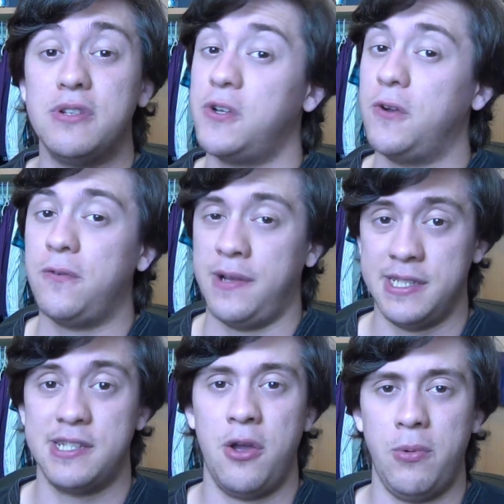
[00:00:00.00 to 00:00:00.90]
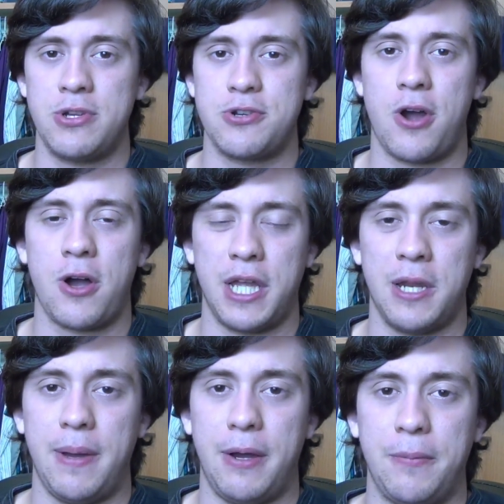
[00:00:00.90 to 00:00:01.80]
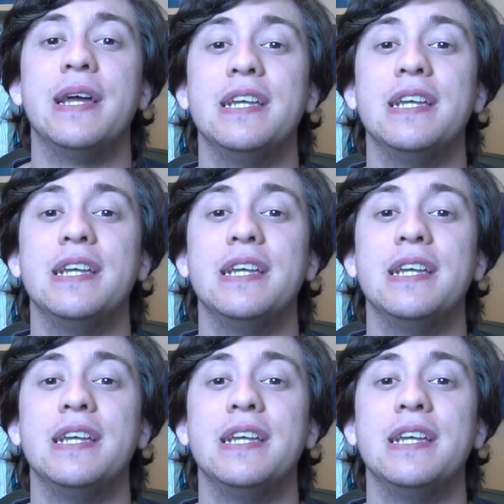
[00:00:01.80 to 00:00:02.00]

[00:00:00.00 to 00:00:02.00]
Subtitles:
so your friends know what you're talking about,